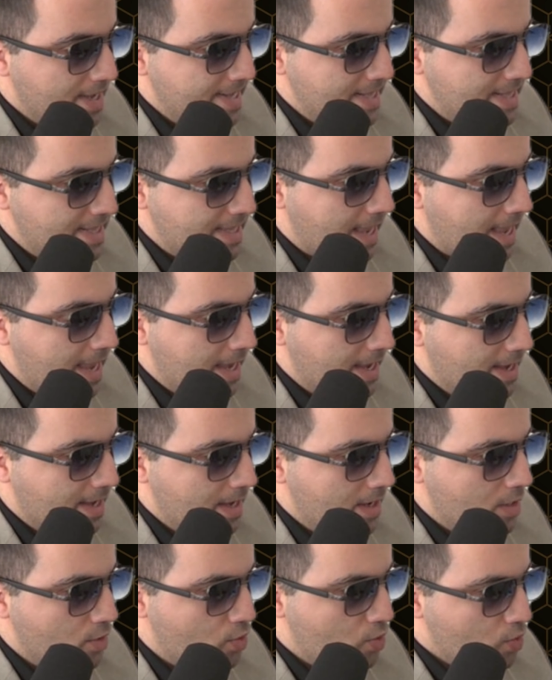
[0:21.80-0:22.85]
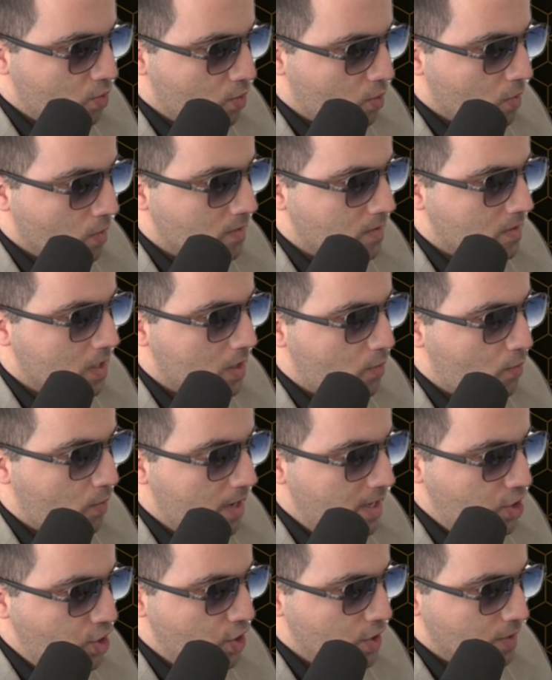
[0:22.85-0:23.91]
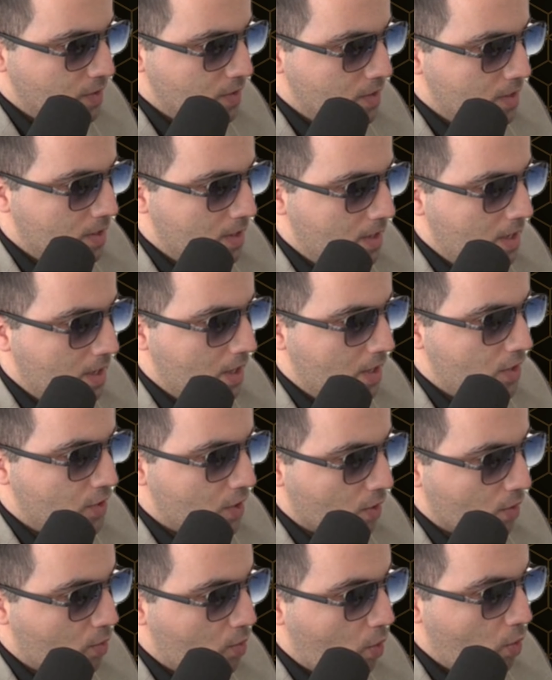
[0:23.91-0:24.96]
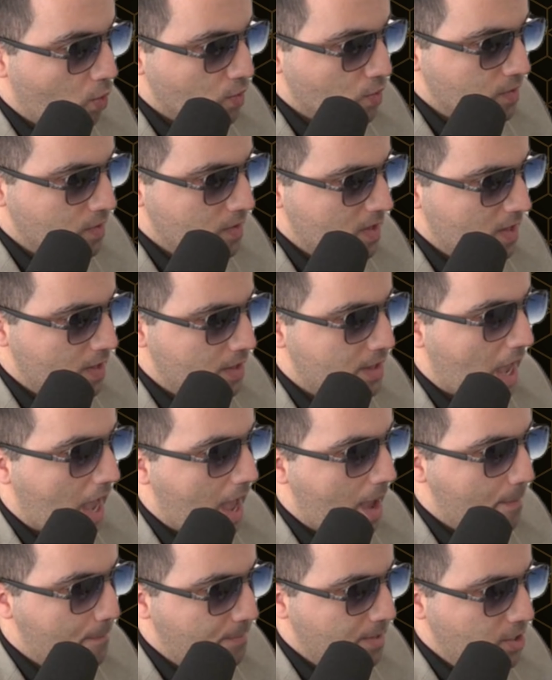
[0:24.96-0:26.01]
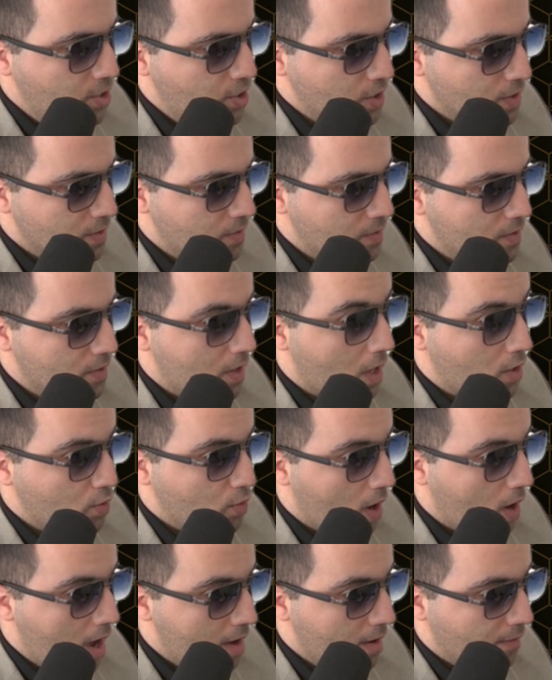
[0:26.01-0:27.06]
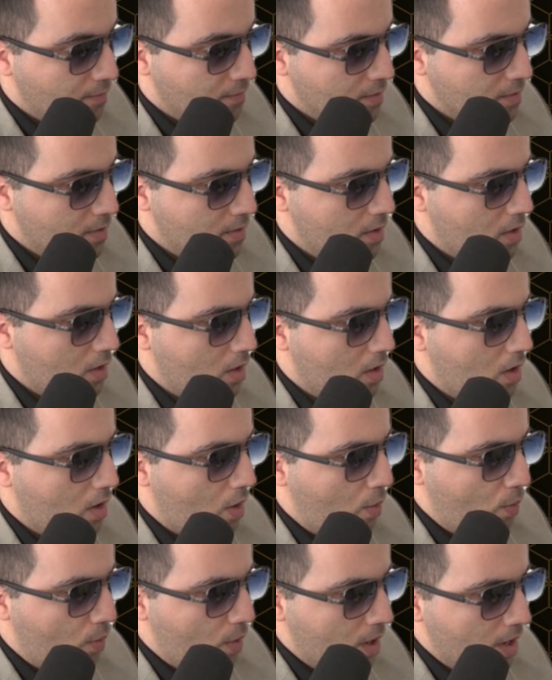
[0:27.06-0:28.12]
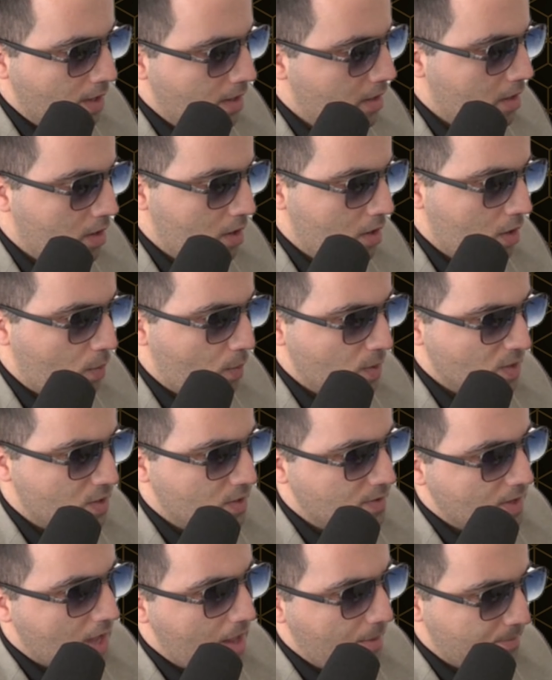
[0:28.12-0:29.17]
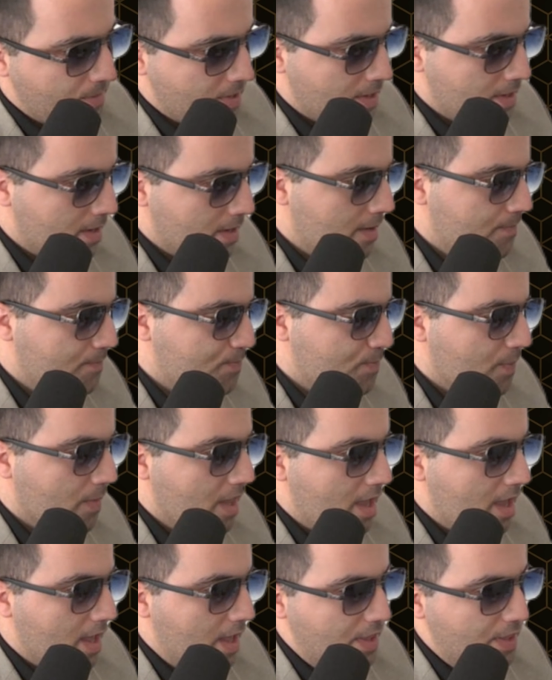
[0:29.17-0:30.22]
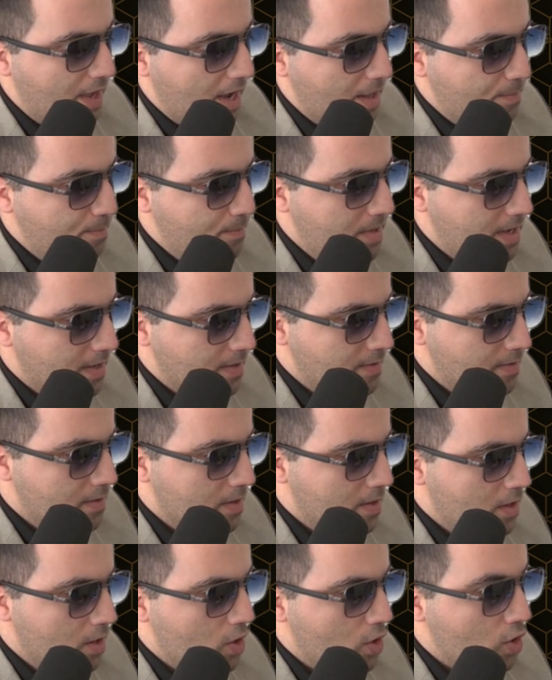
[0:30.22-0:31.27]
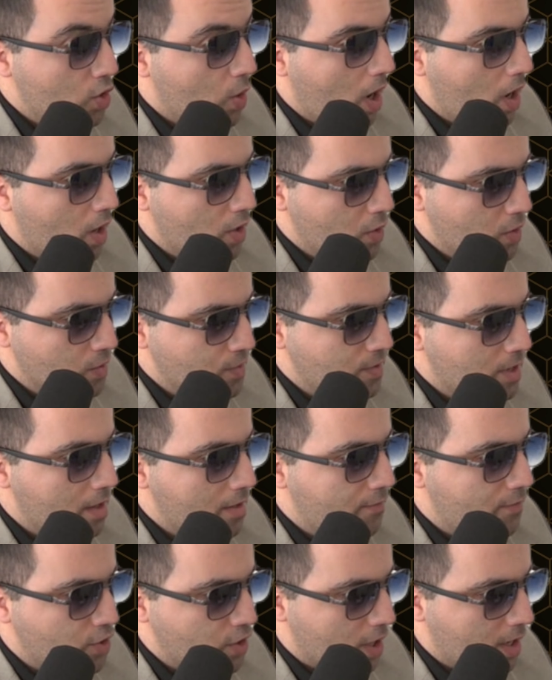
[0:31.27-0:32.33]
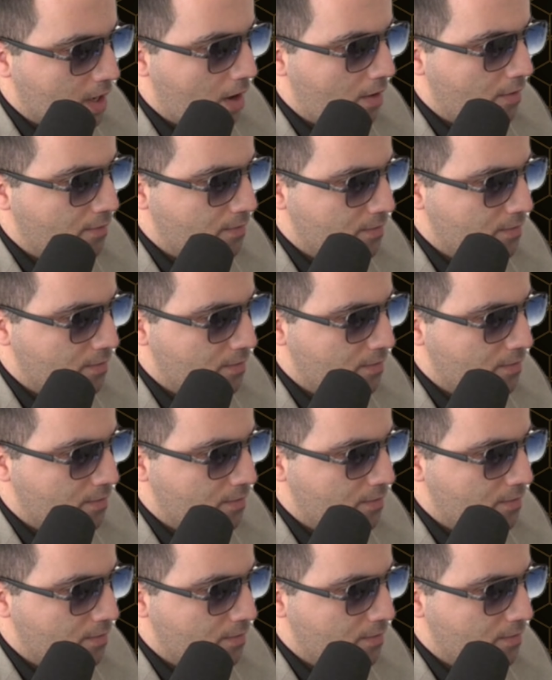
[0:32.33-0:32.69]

take into consideration the goals, the ambitions that you have. Well, what does that mean? That means you are not selfish enough.